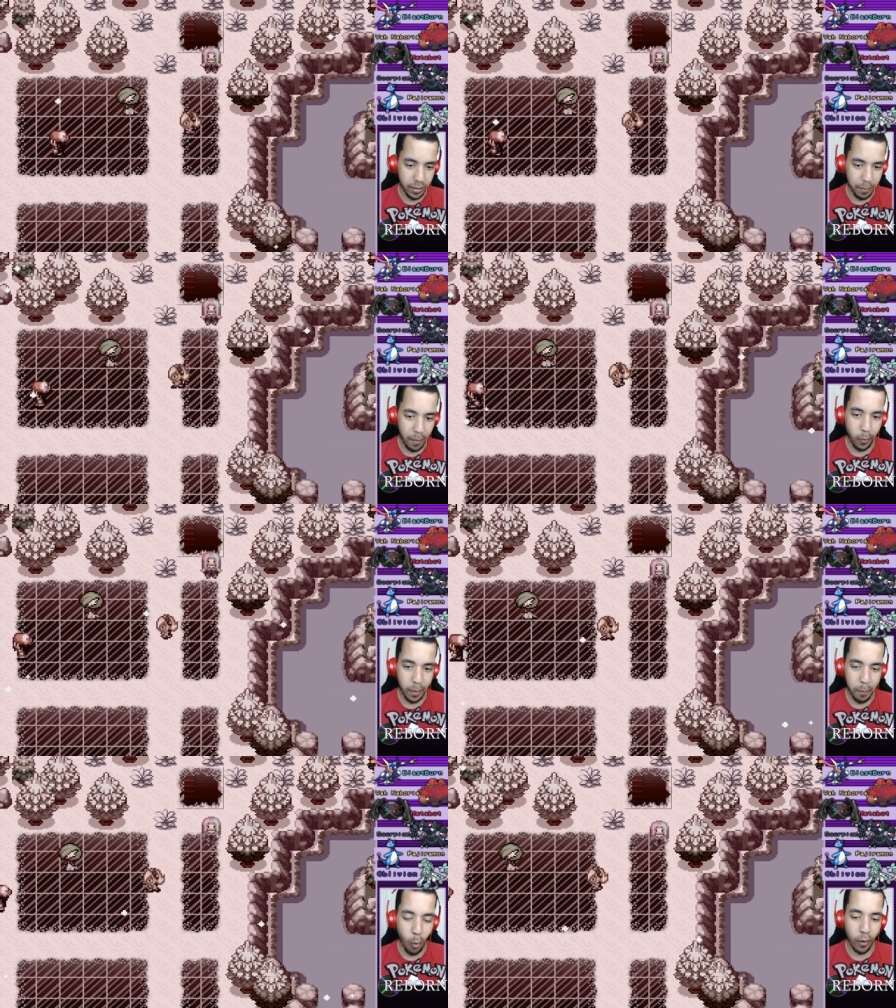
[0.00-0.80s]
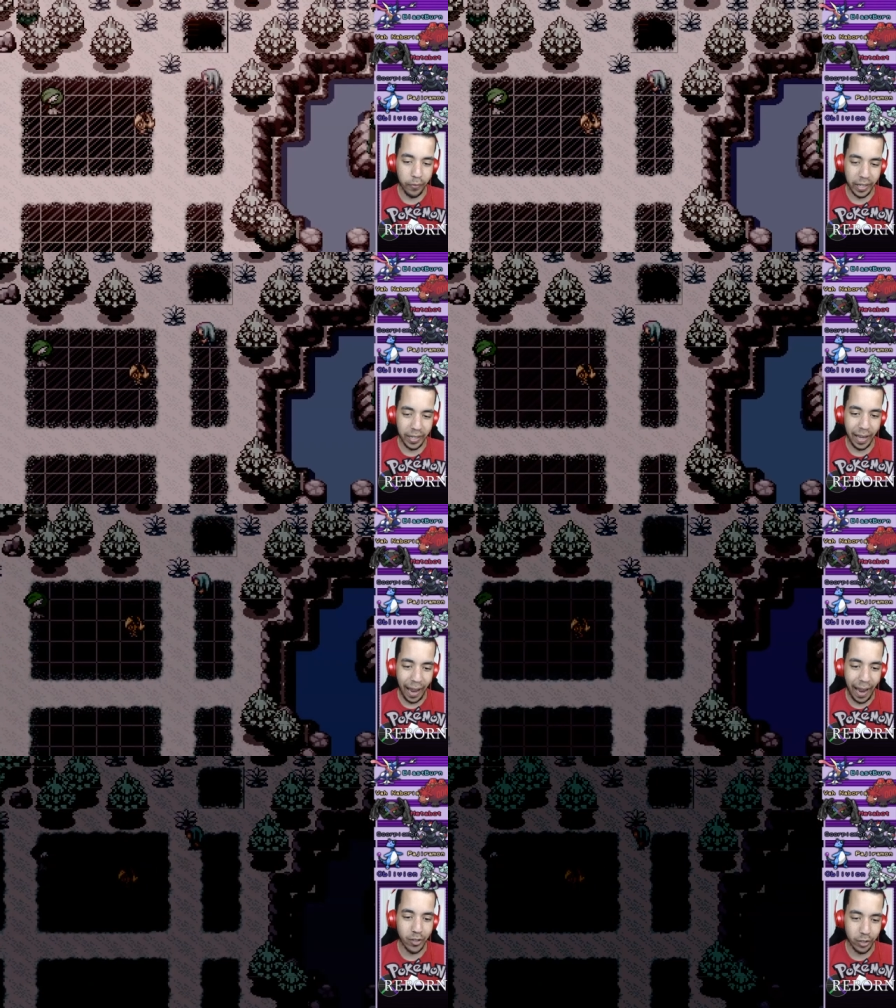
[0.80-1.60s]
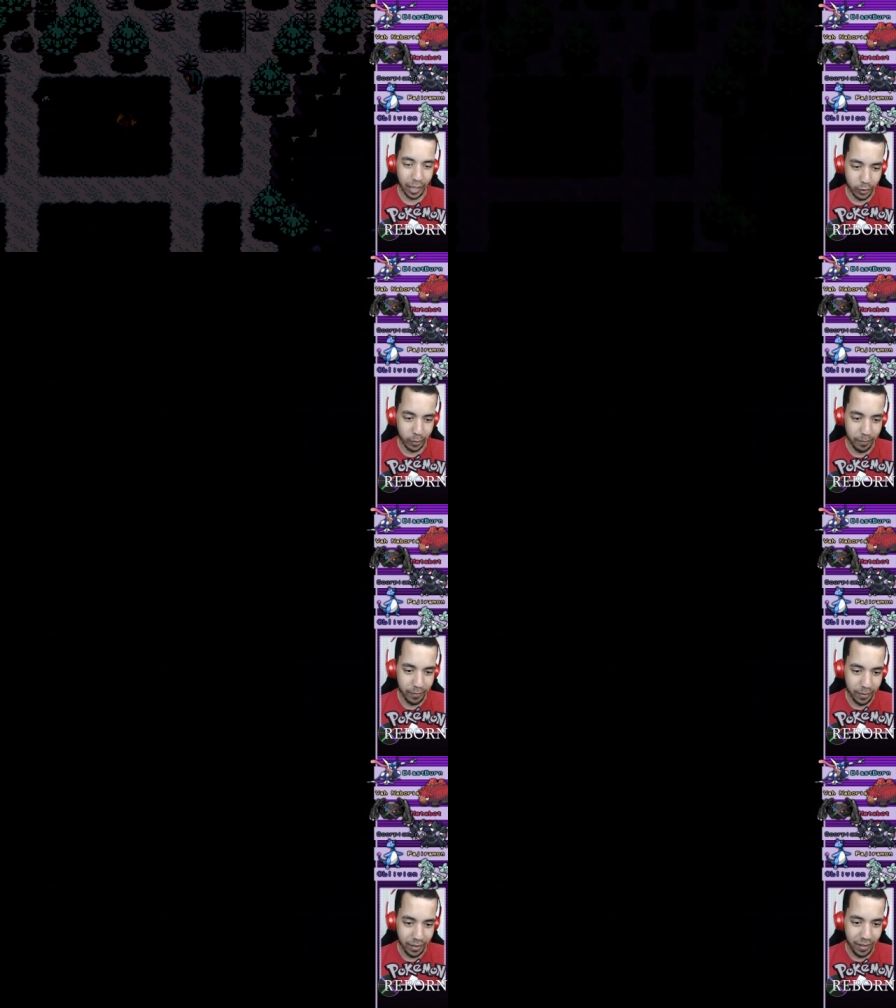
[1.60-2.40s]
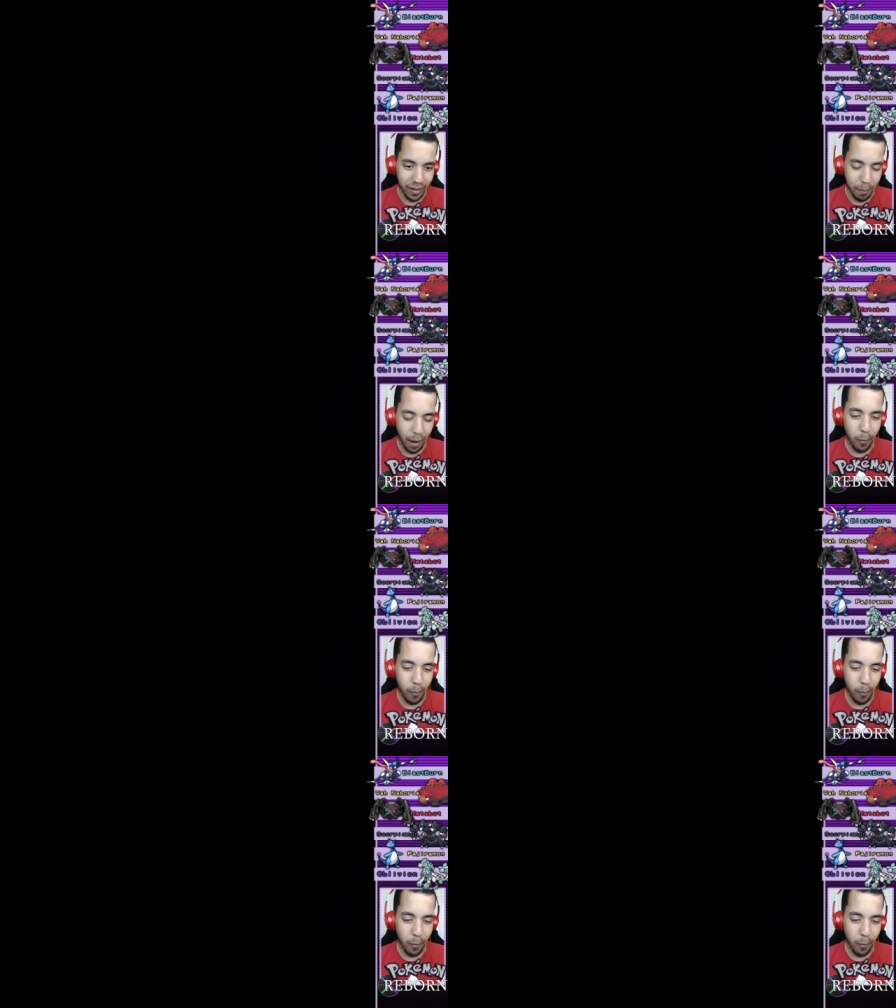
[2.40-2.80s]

My boy morphed into Ash Ketchum. My